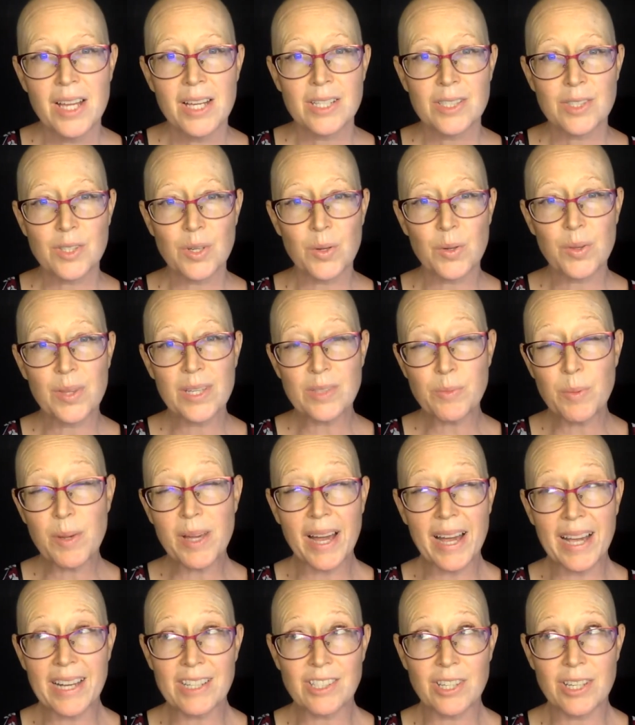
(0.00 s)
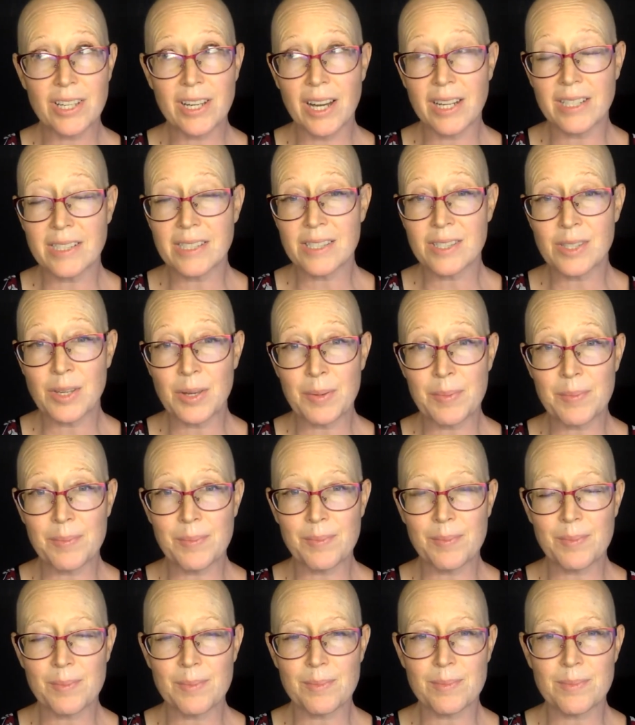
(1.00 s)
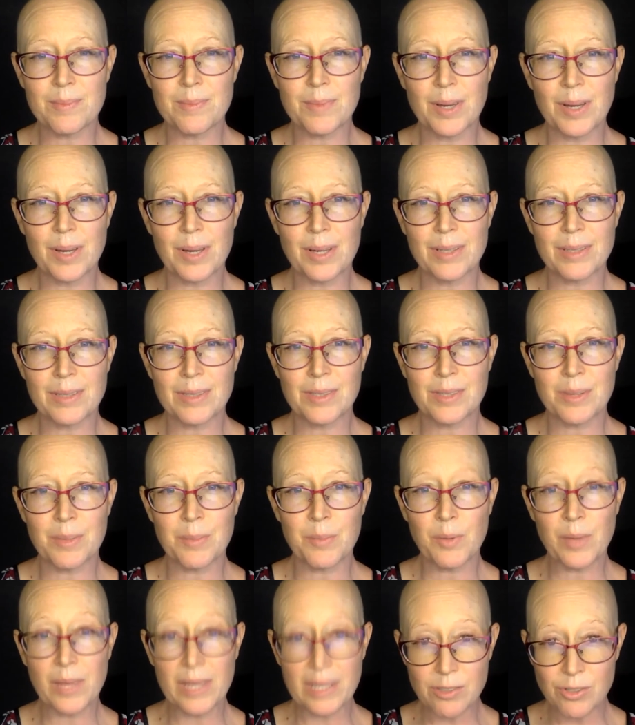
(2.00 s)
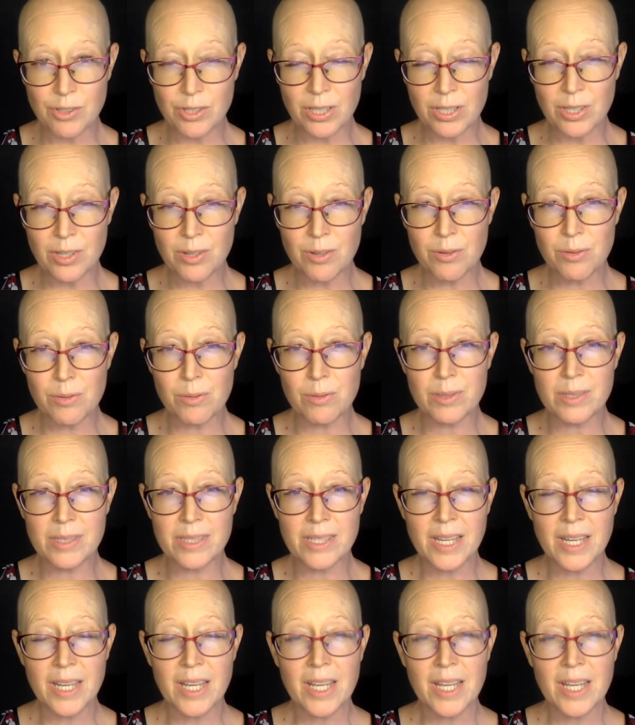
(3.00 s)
So this week I actually got some really interesting news.